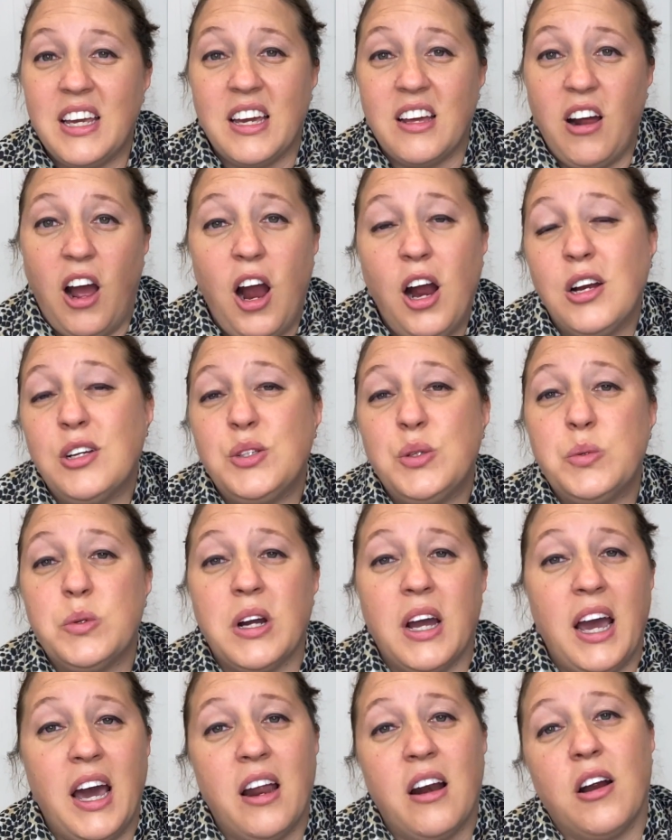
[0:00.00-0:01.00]
Our tour
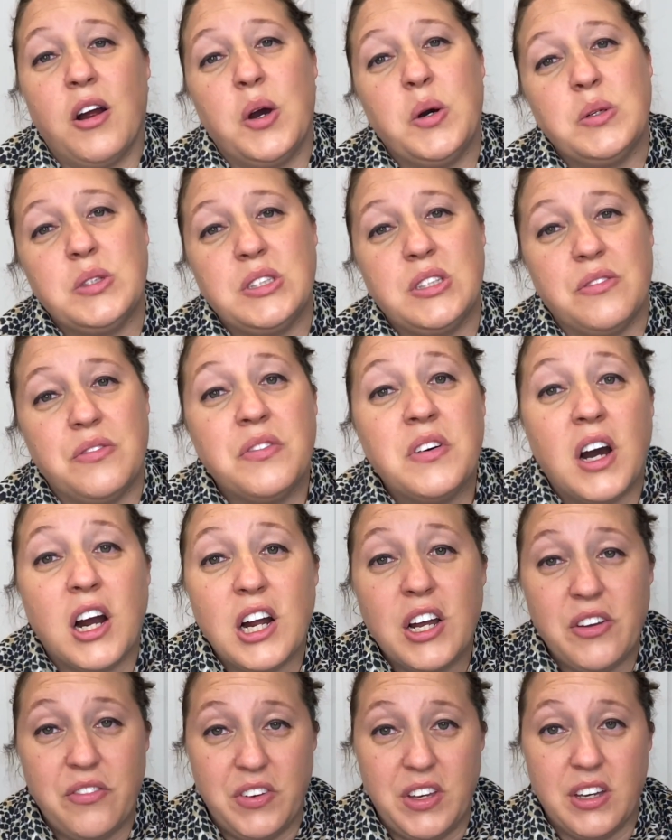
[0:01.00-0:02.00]
had our own safari
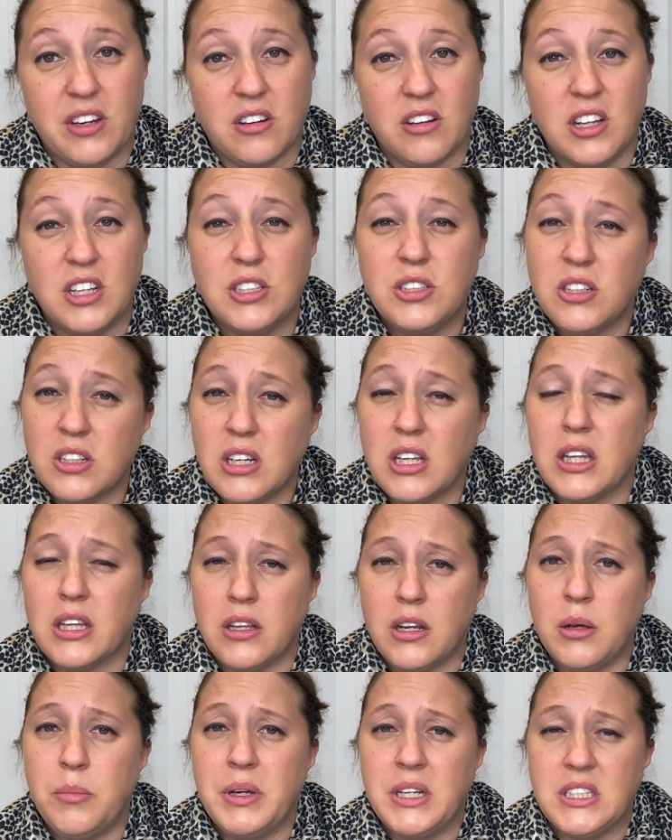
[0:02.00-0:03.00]
vehicle and took a little
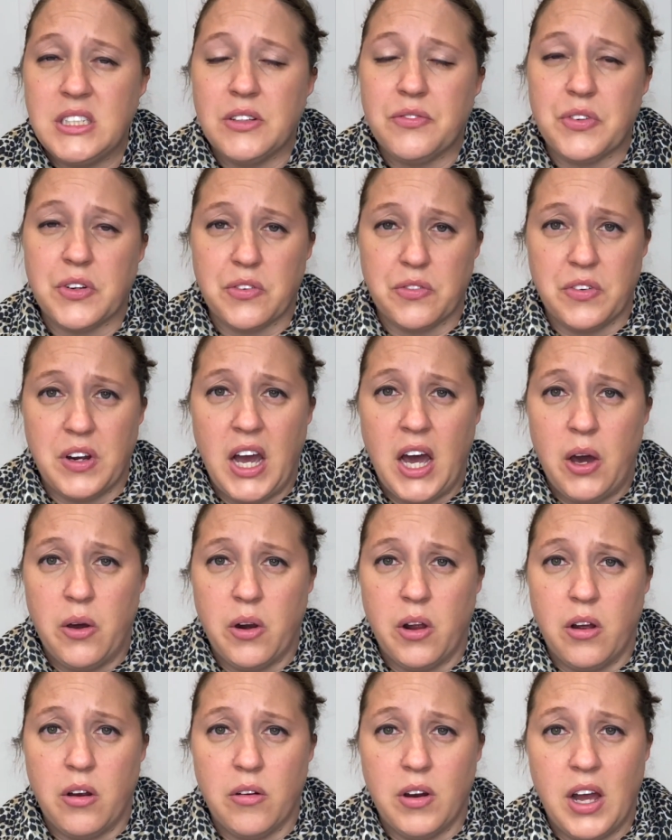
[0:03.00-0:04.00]
bit different route
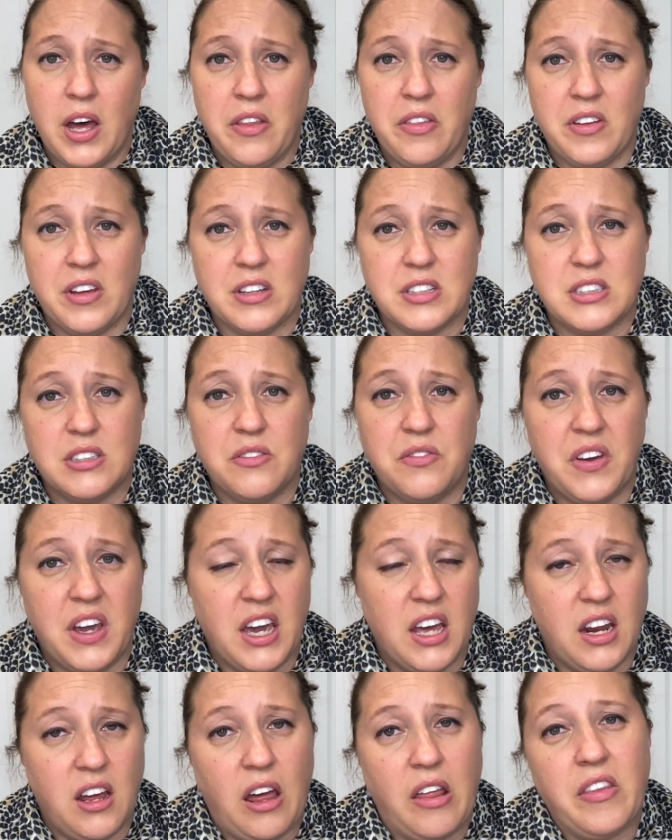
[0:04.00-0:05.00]
around the savannah
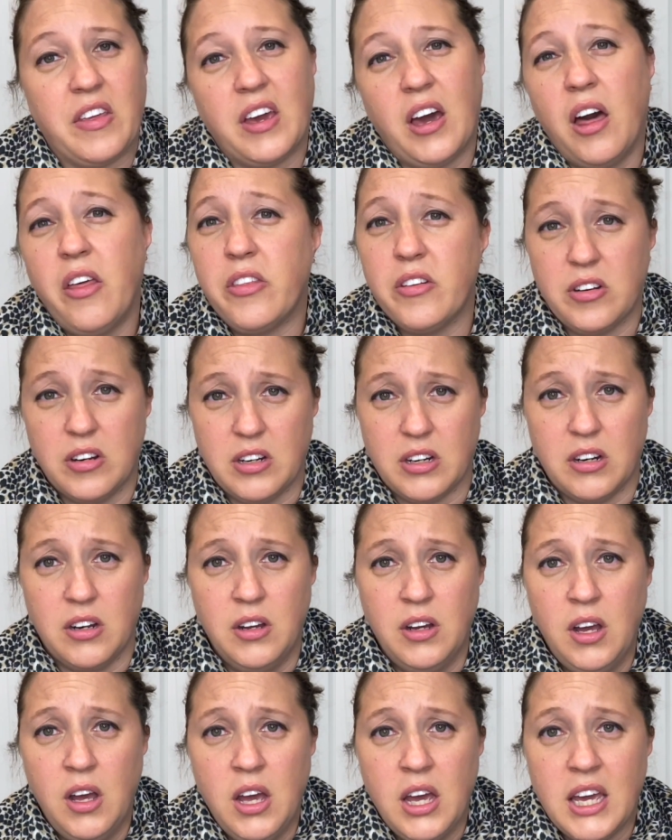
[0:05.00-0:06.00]
and the other
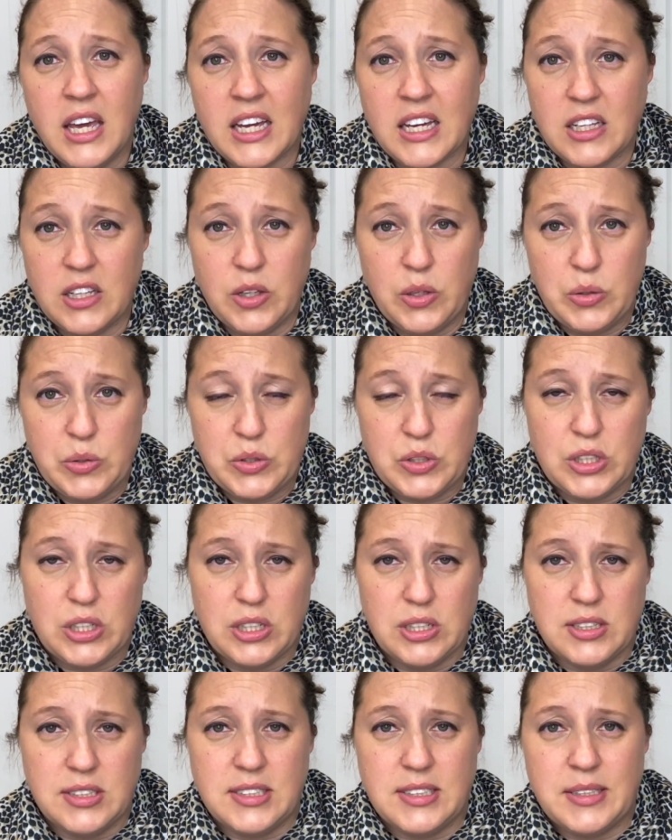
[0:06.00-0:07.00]

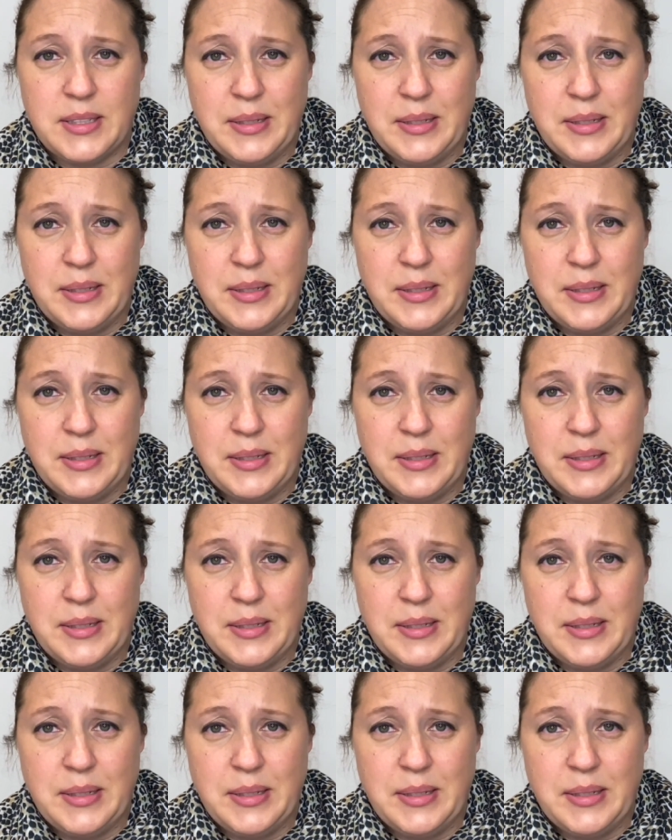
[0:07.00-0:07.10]
enclosures.